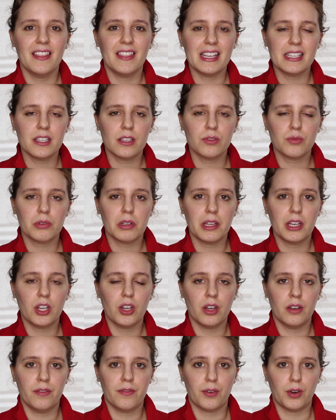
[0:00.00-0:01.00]
This is really
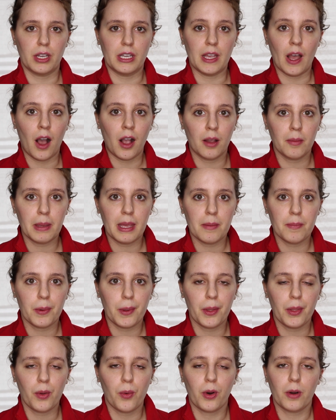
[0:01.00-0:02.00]
good for young
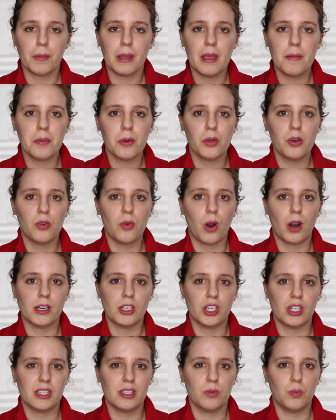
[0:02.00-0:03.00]
people or people who are
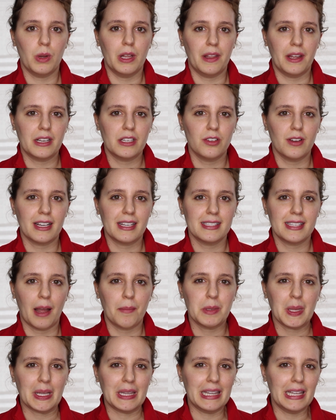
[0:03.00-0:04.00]
just willing to
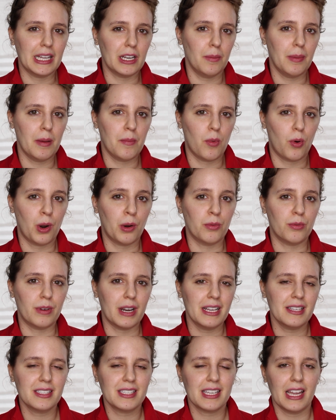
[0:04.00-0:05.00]
accept a little bit more
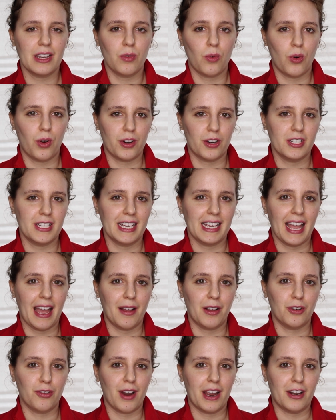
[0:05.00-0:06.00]
risk in order to
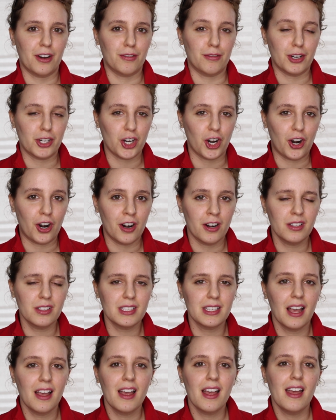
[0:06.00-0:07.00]
get greater
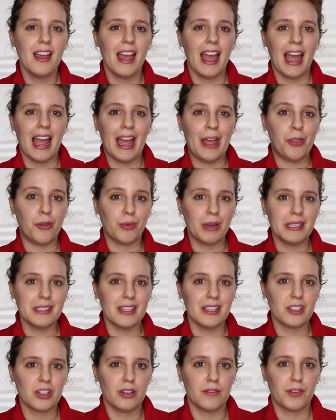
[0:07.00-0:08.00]
returns. And the
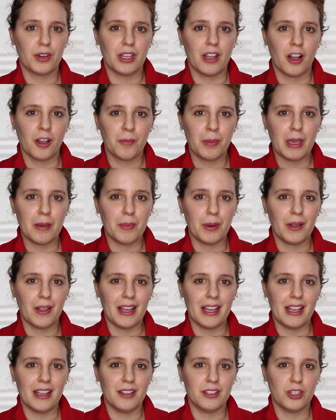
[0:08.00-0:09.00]
reason it's good for young people
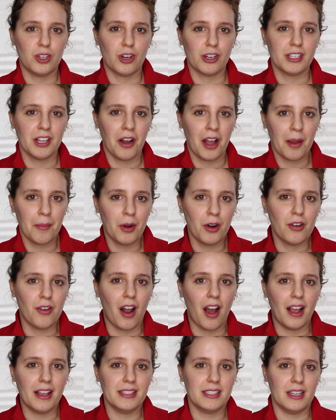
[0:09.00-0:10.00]
is your time
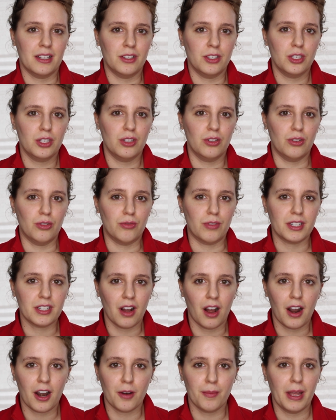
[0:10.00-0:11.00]
horizon to
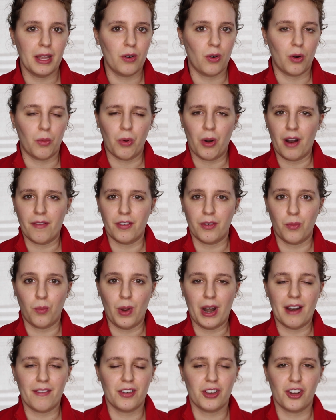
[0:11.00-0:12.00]
retirement or
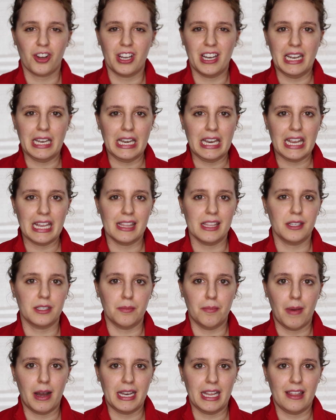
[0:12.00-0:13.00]
whenever you're going to need
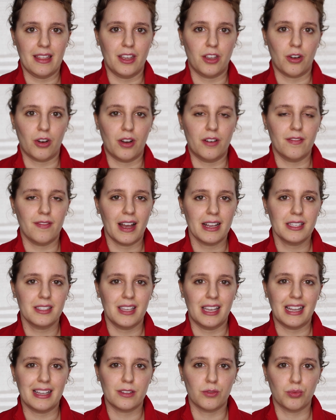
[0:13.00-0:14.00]
this money that you're
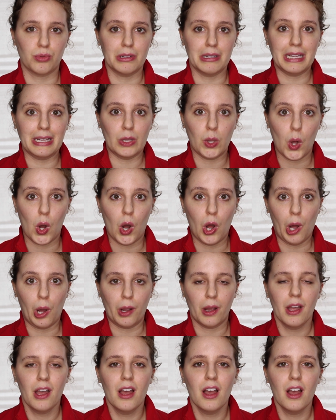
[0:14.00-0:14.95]
investing is really long.